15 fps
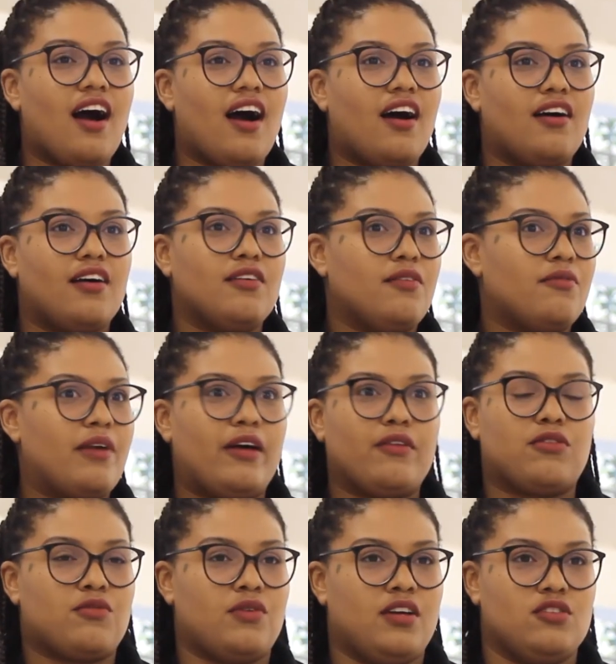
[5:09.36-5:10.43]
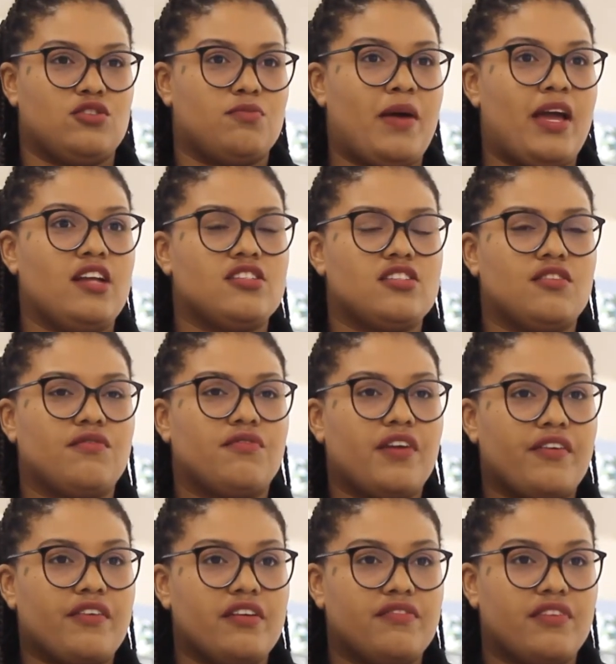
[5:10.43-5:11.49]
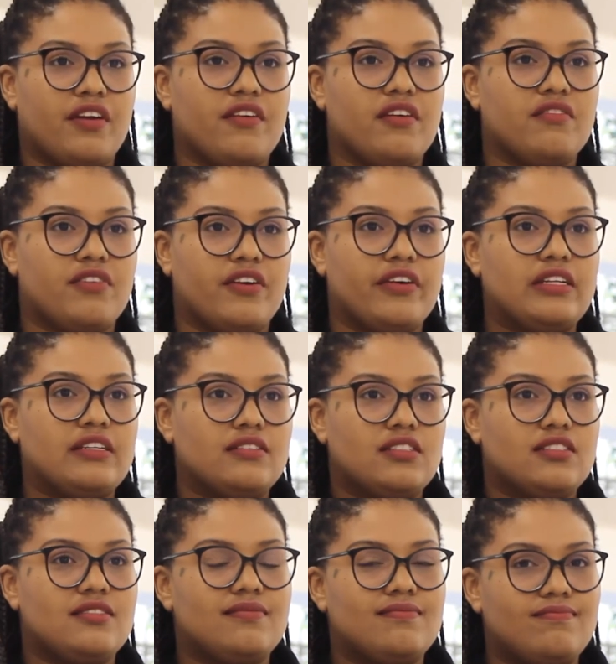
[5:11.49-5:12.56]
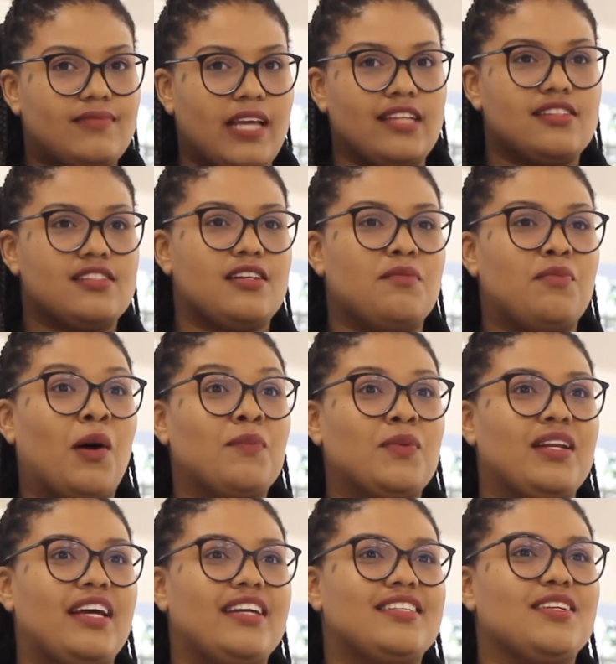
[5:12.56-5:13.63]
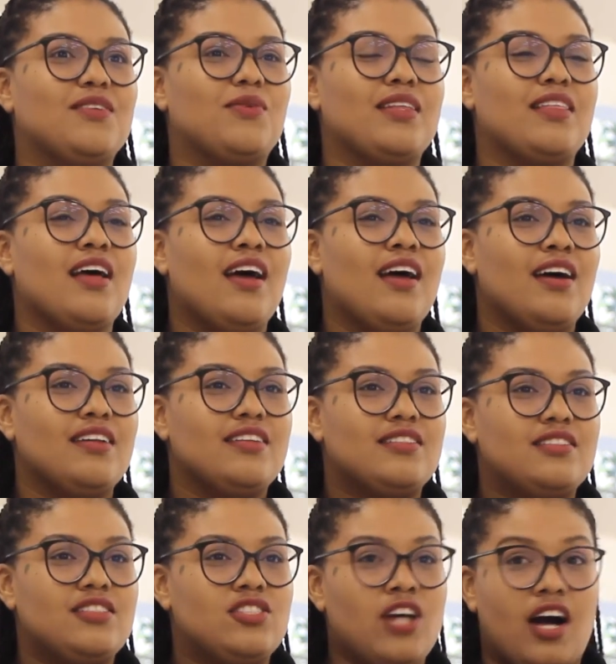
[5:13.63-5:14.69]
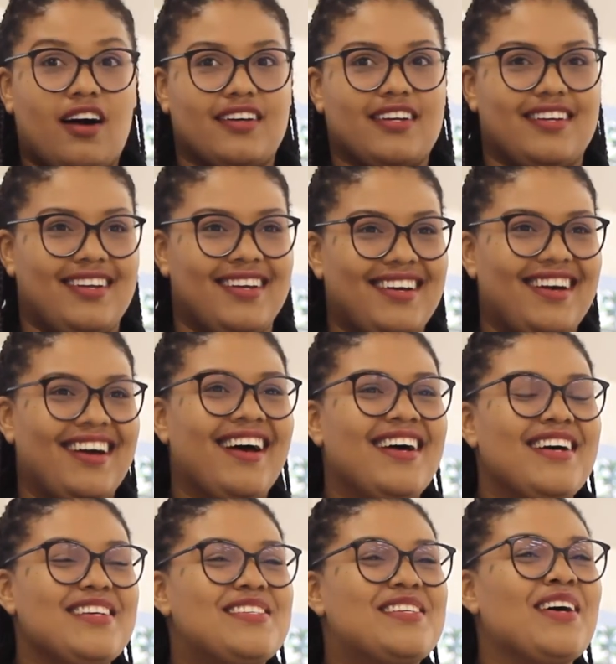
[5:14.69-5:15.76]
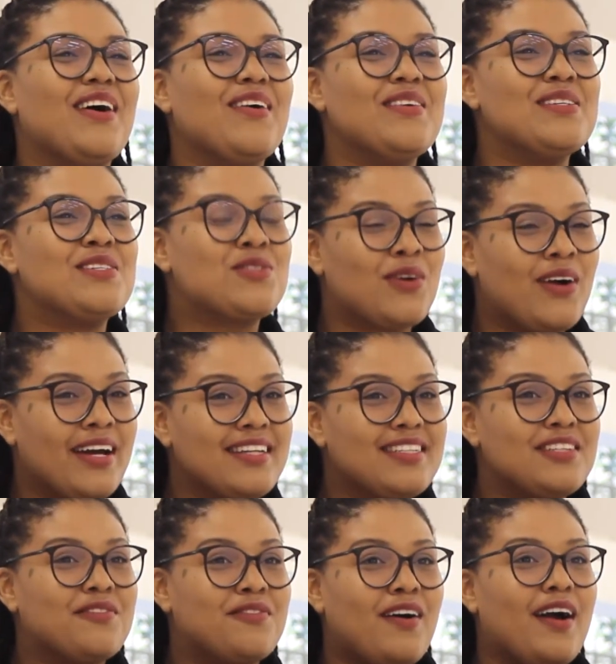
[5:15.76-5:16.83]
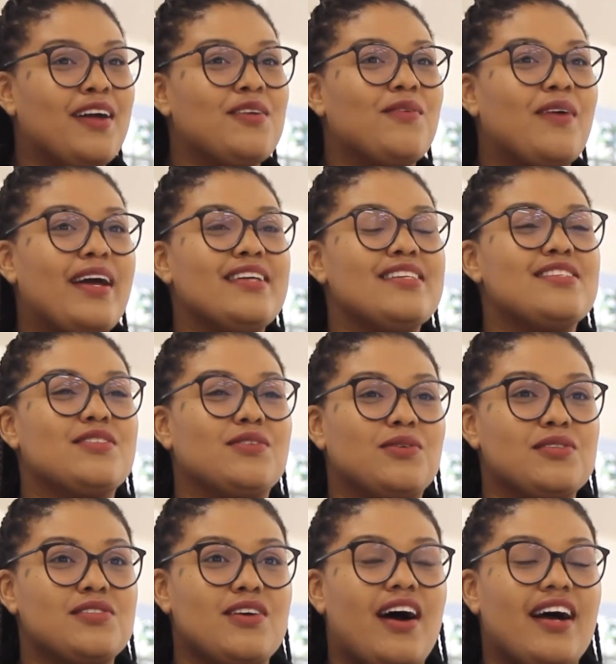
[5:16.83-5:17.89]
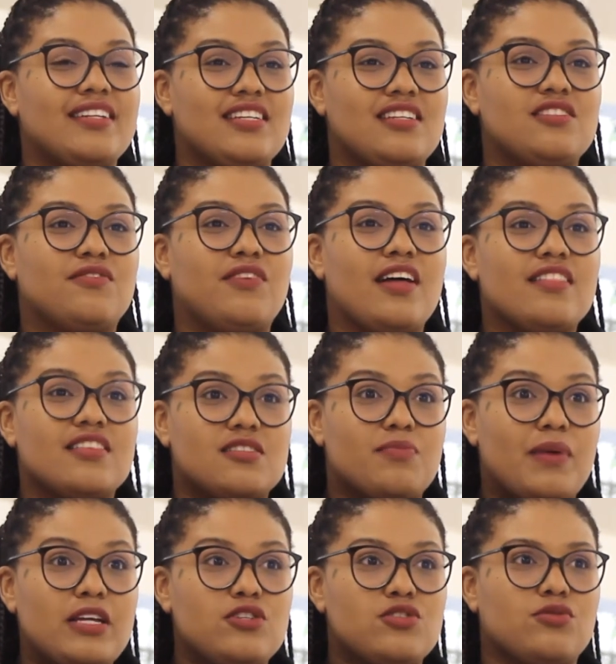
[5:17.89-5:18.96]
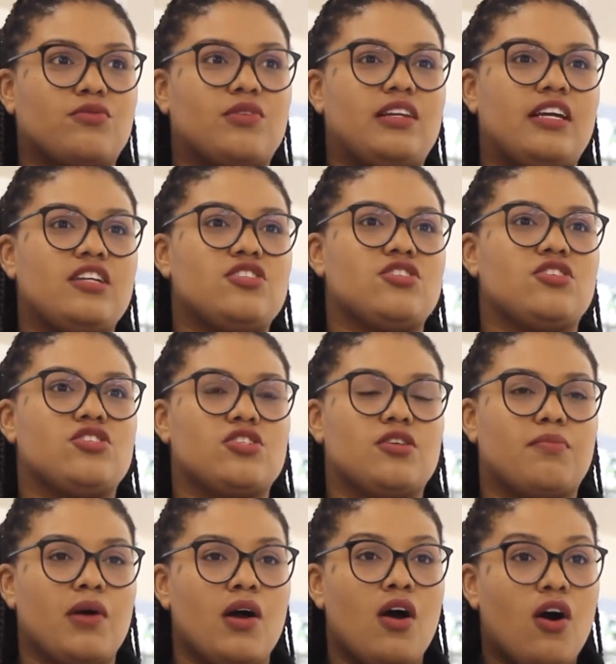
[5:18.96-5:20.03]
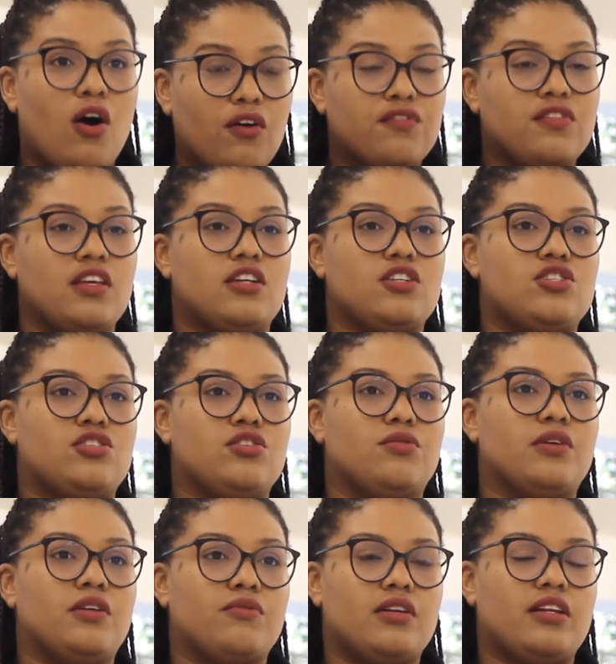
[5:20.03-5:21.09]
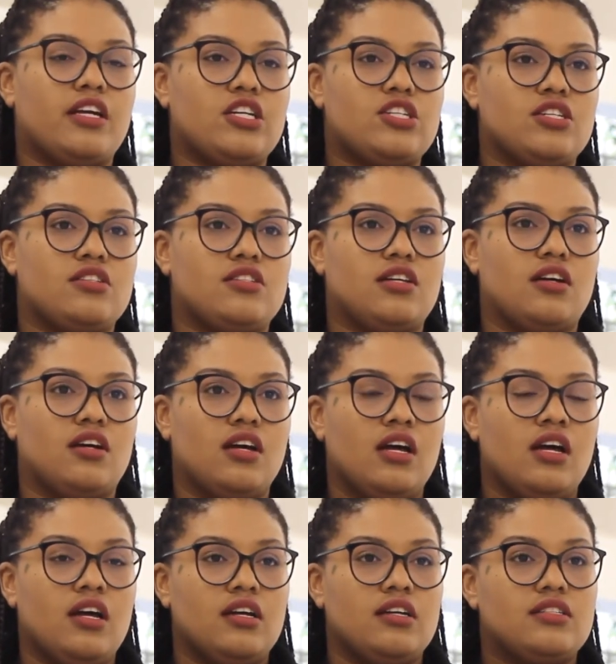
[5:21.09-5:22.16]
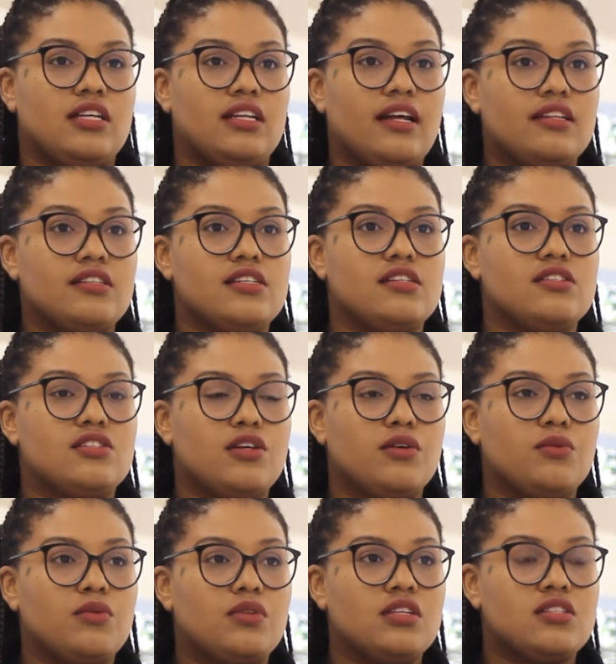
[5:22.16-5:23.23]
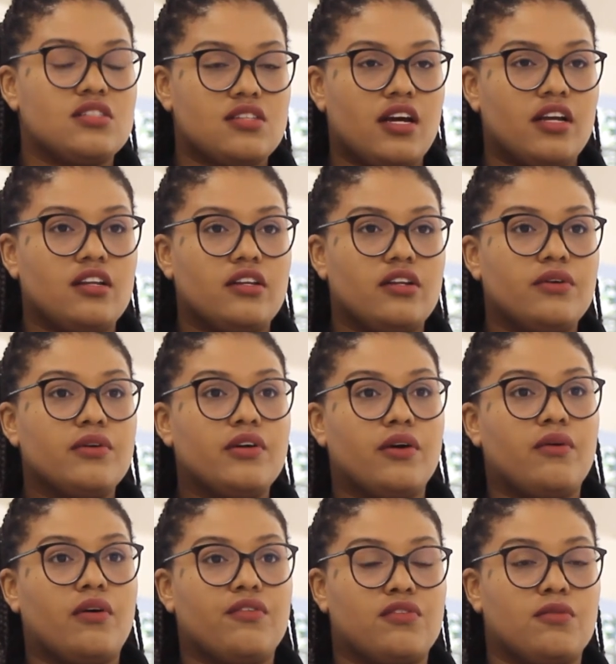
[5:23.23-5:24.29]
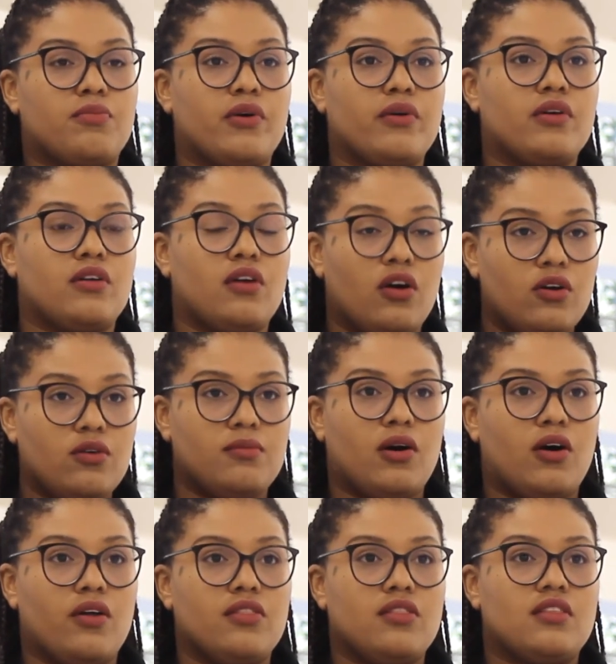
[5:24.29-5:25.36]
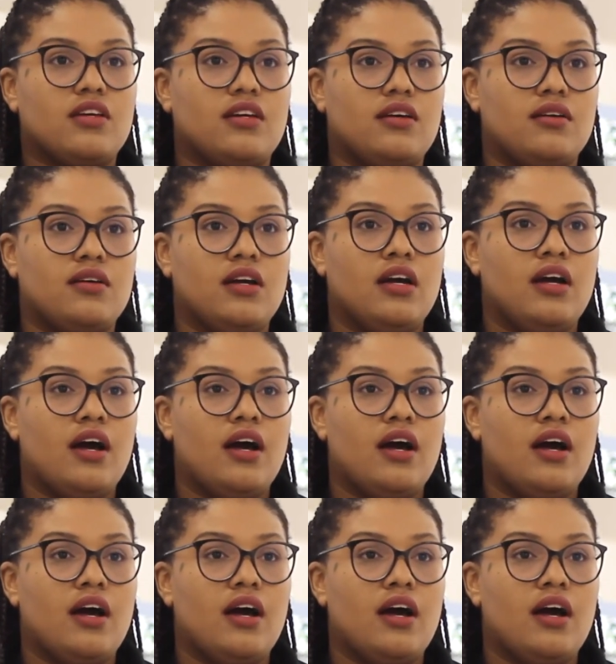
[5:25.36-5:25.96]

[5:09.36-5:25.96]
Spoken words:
are around 300 pages and very, very, very densely populated with jargon. So I was trying to find ways to also identify the spatial relationship of the issue in relation to London. So the design logo of the broken home on the